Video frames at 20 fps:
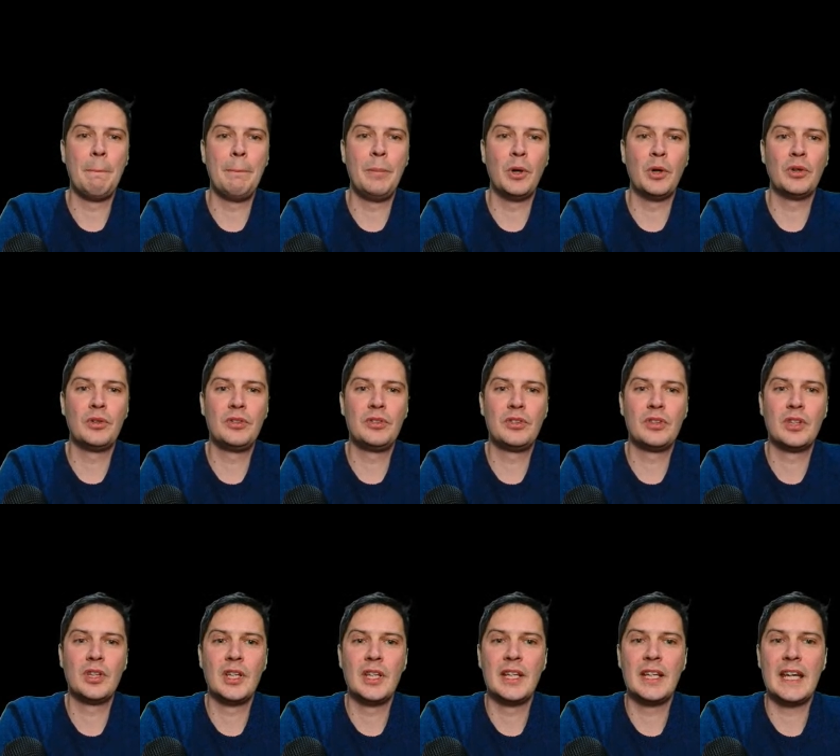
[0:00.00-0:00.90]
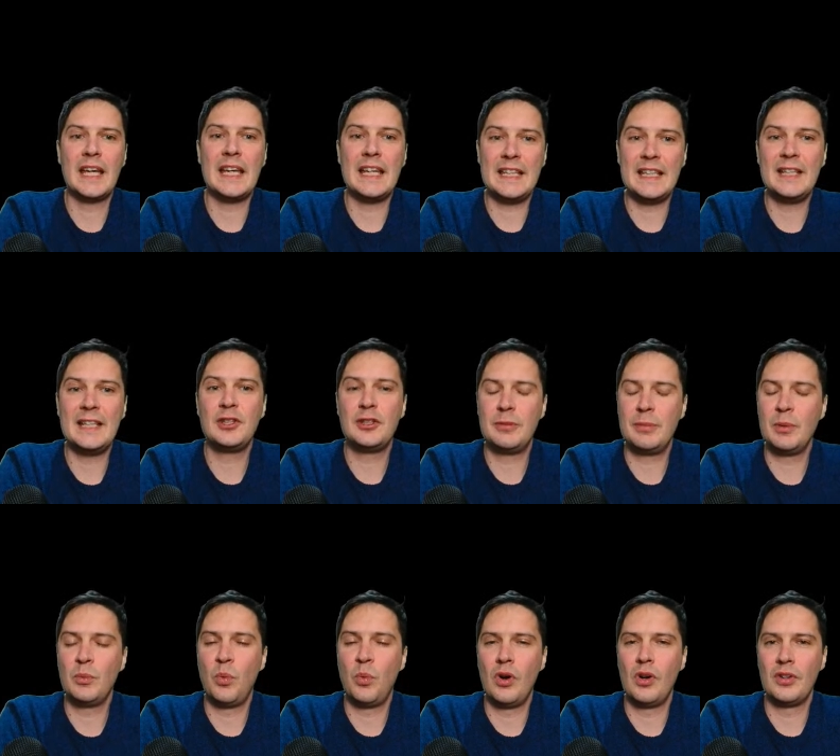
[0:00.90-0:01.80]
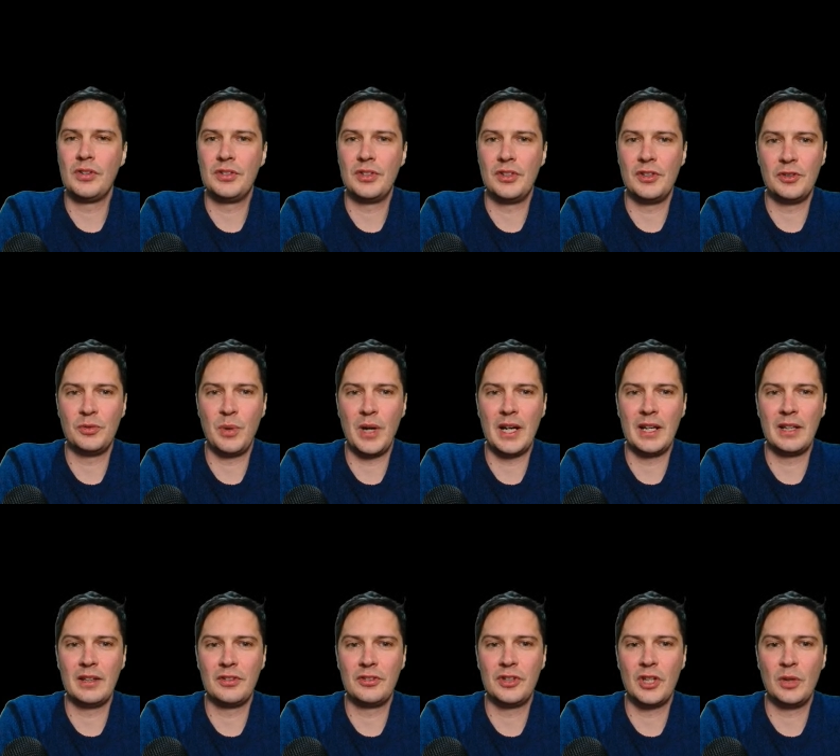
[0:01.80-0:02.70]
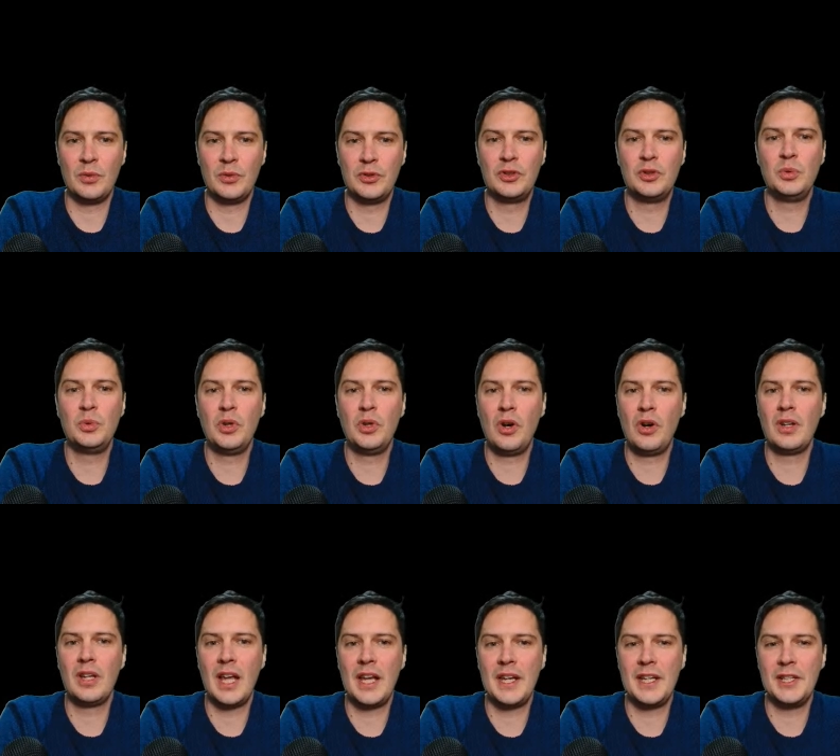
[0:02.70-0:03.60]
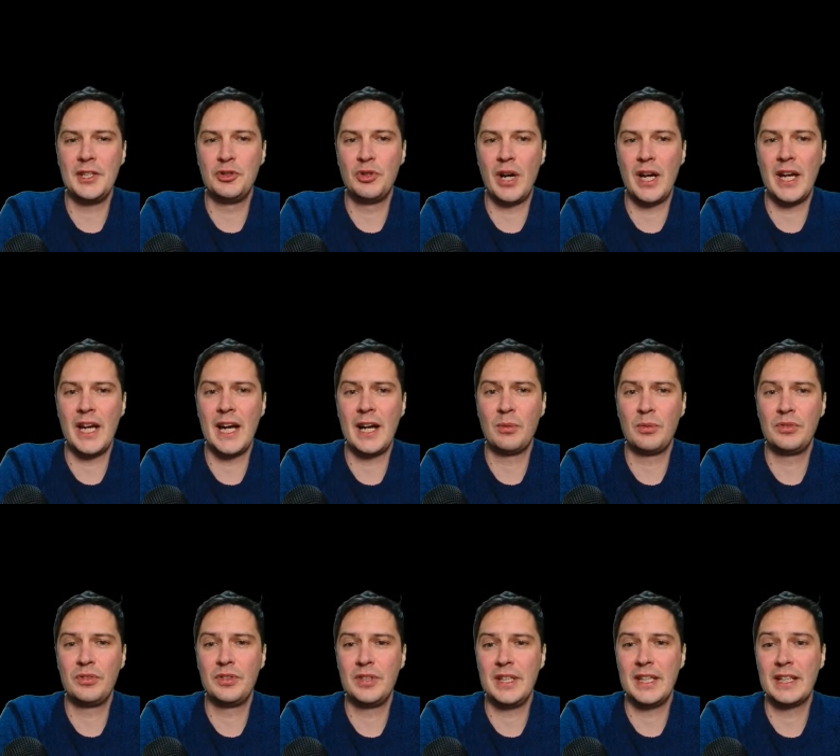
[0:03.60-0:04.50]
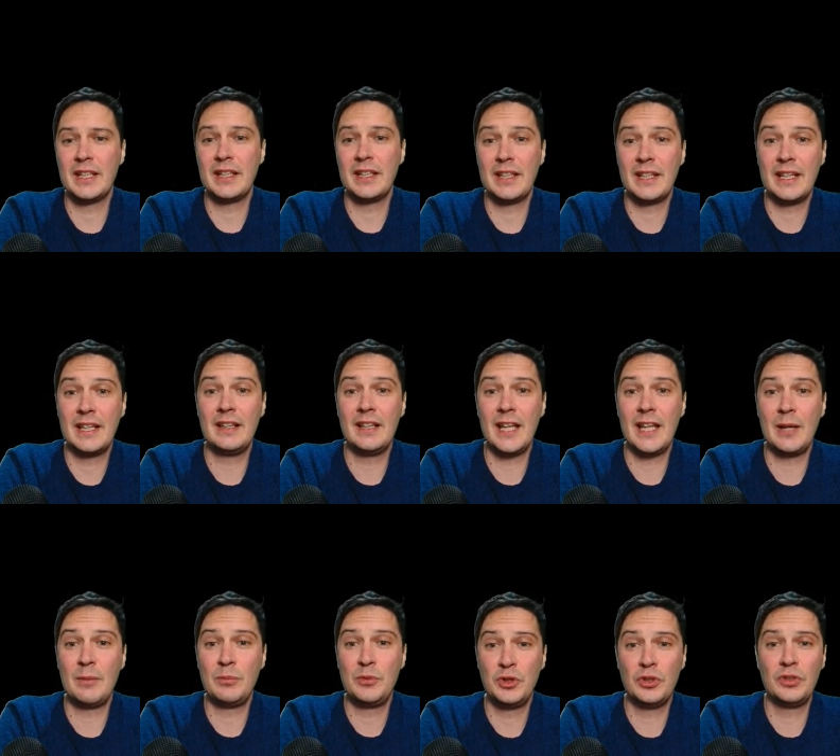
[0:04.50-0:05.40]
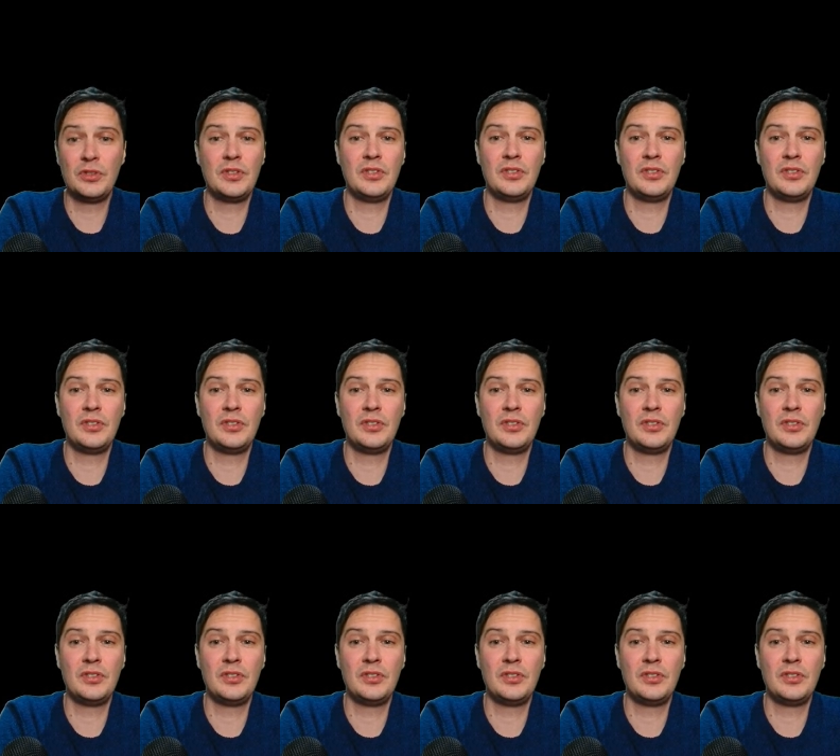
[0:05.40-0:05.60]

but it needs to be watered as well. So do not let it dry out. You can kill them just